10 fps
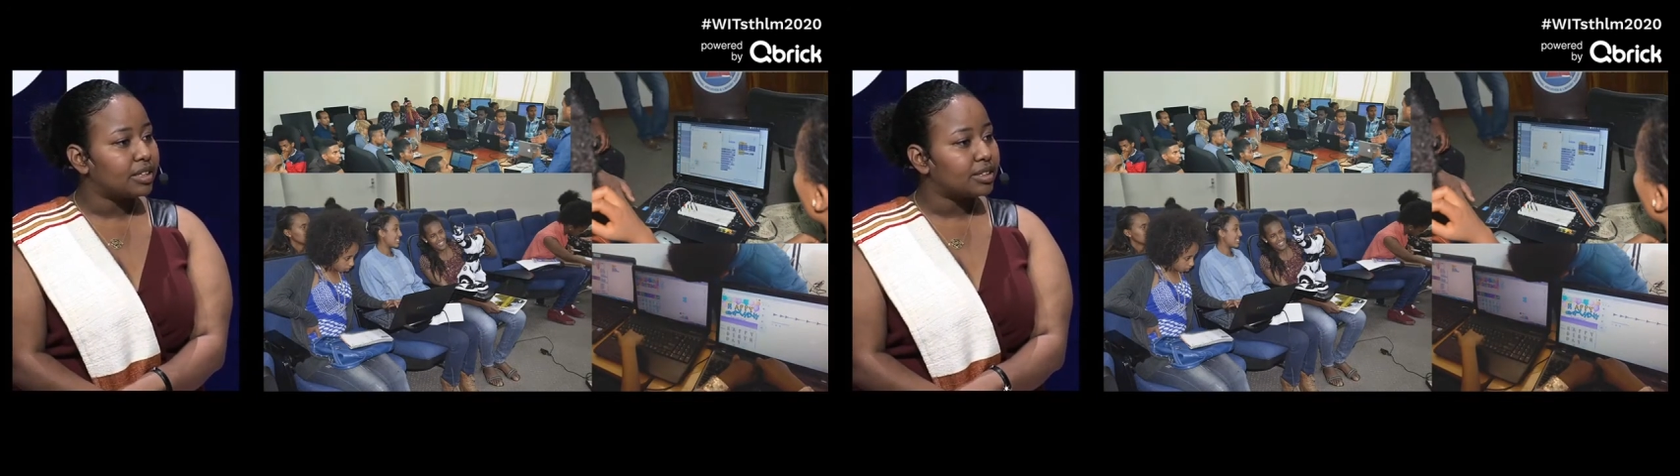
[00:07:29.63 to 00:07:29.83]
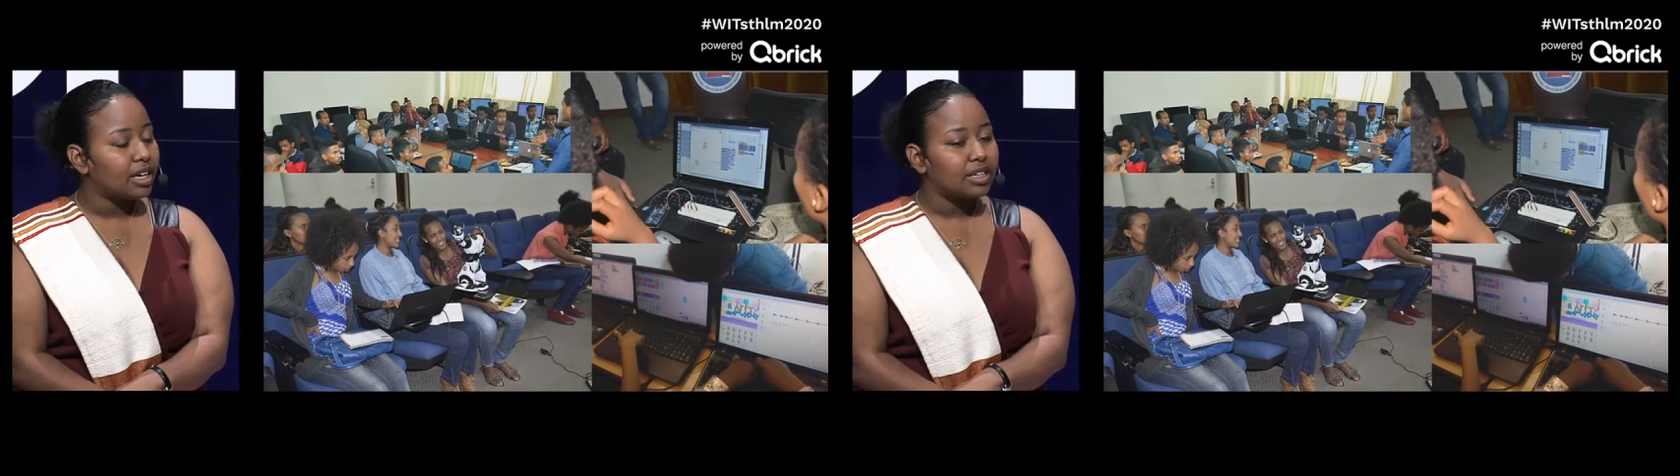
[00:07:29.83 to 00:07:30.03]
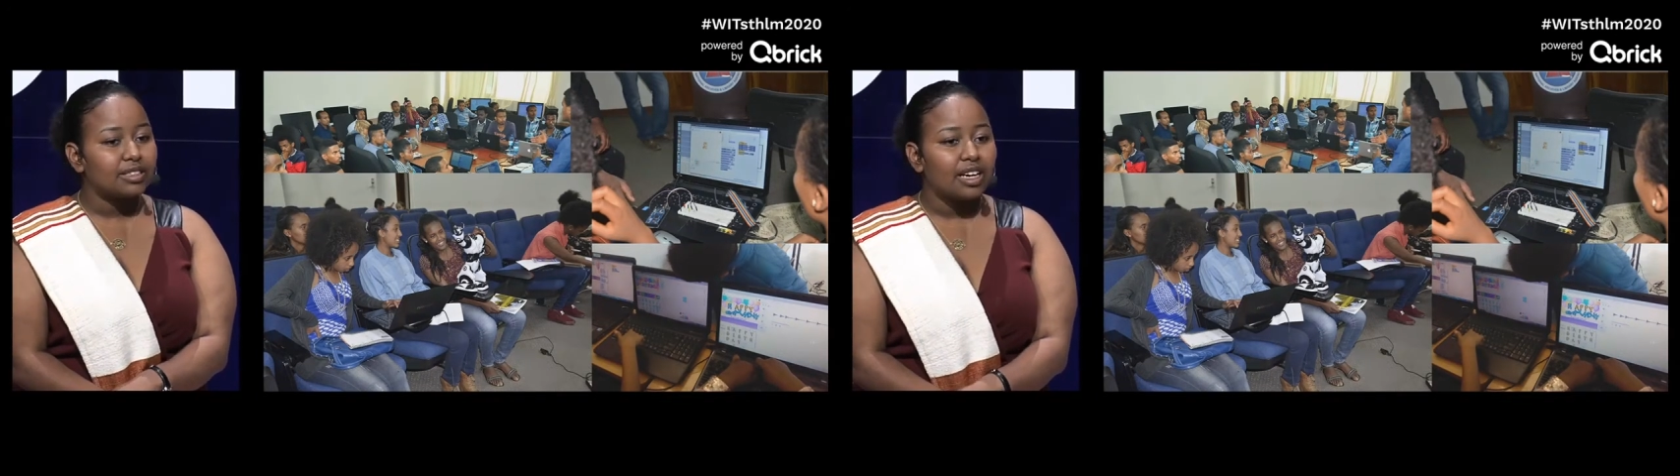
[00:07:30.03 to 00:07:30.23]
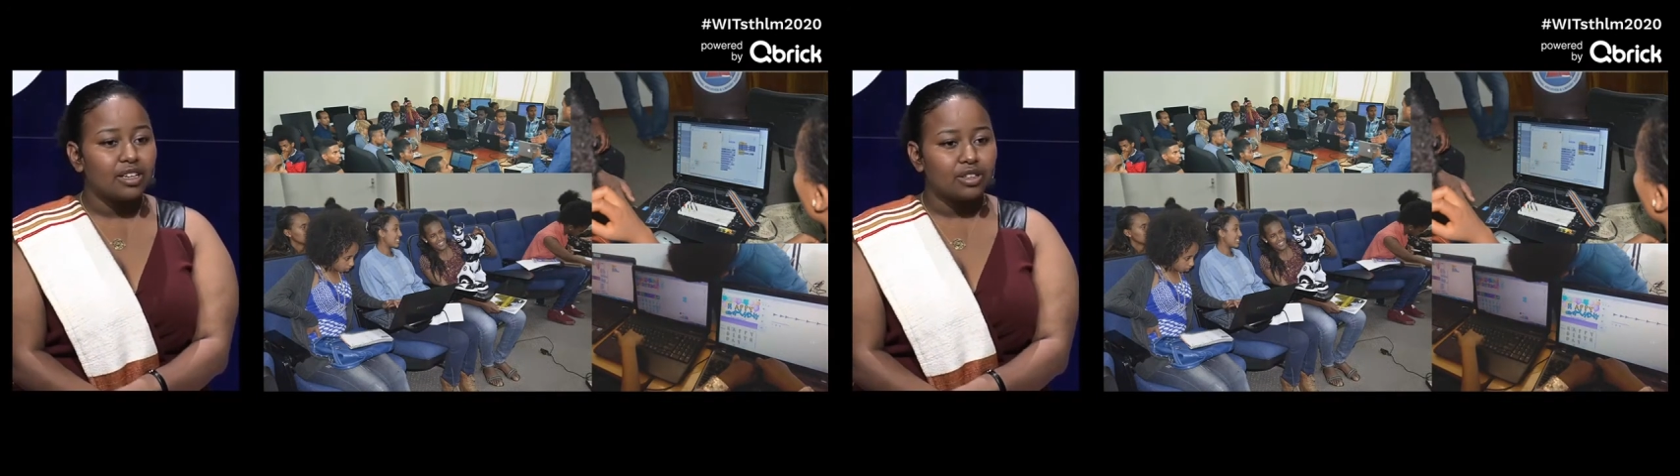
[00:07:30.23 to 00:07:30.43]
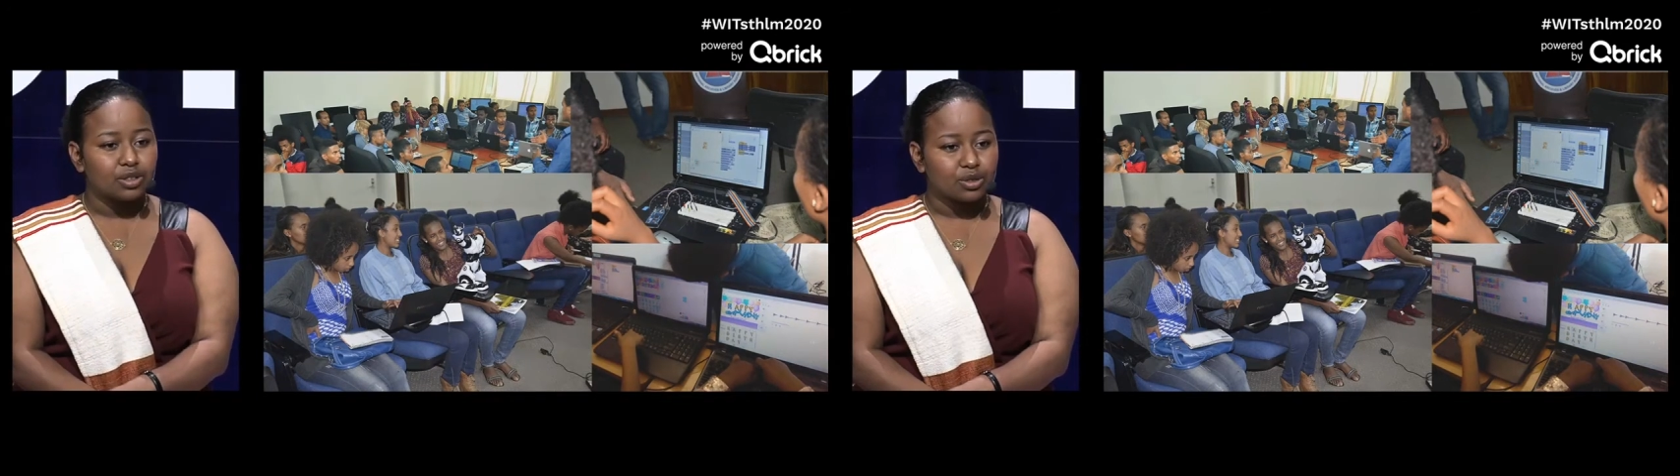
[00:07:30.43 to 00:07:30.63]
as young as
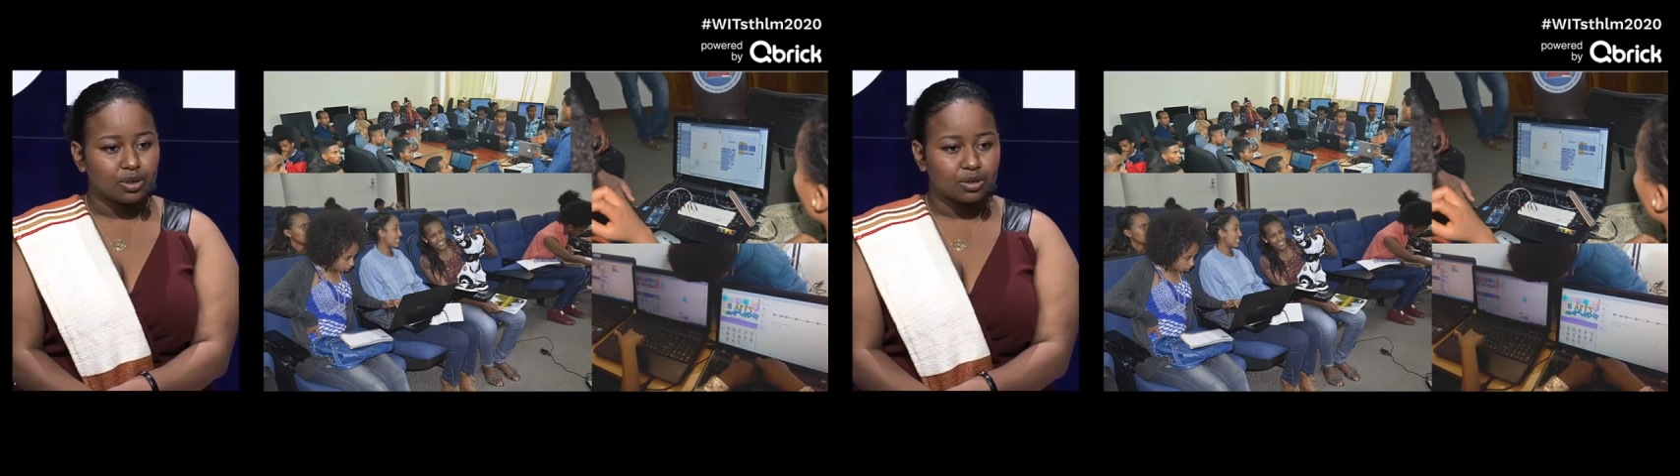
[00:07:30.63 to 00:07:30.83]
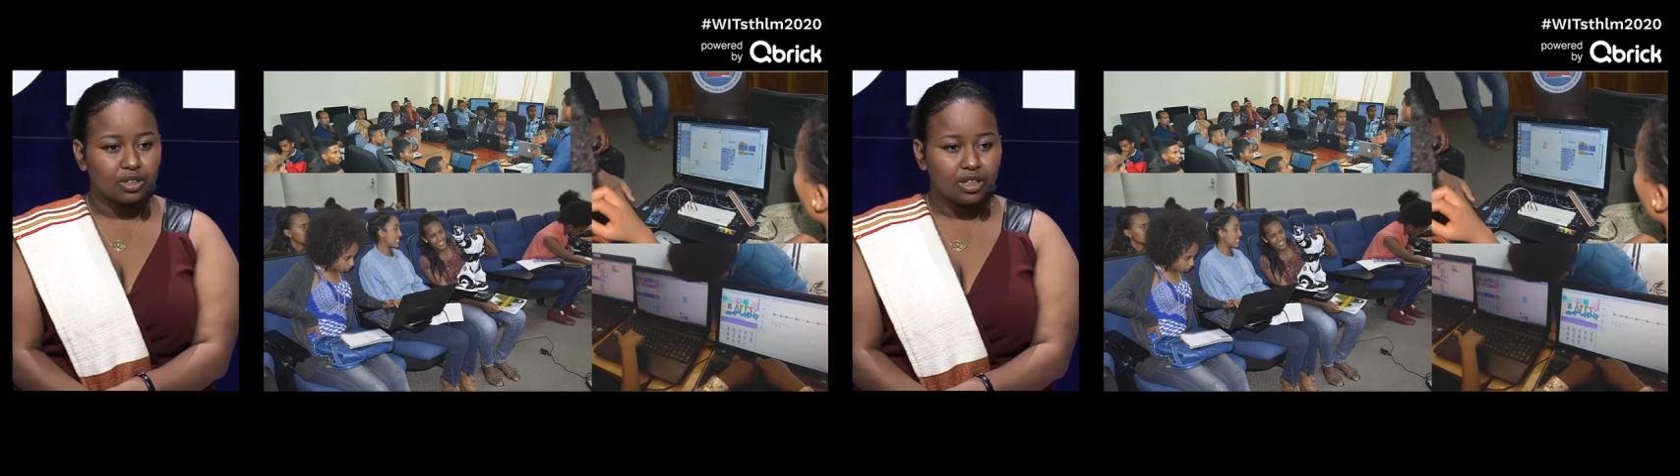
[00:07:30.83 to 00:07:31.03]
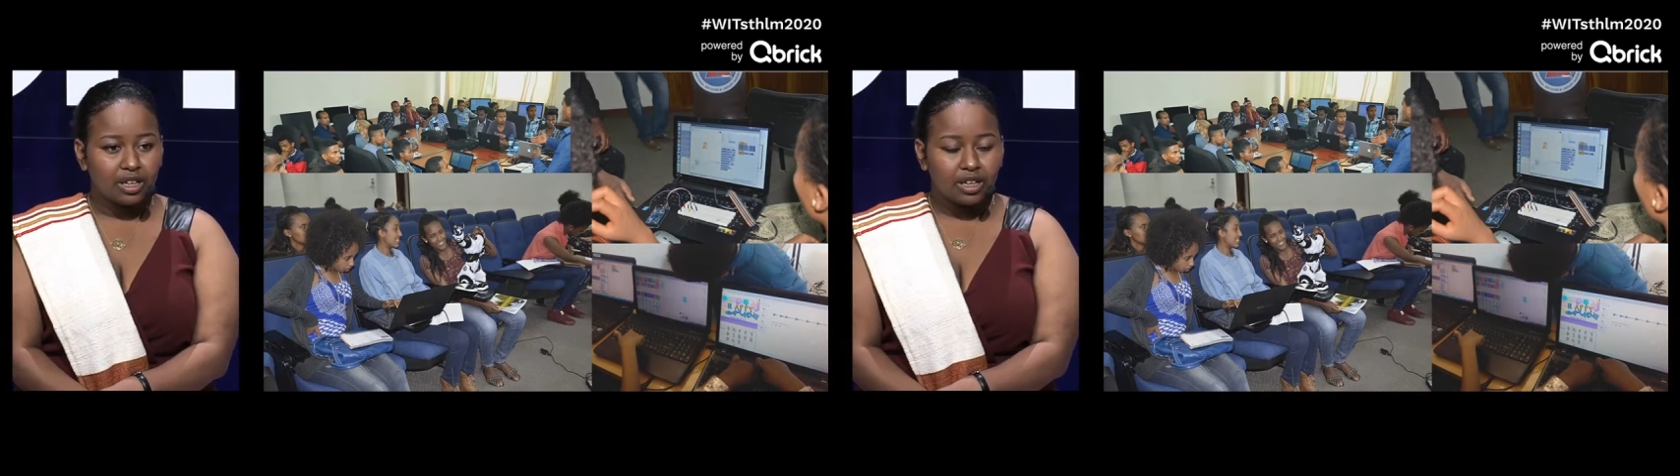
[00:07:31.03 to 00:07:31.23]
8 years old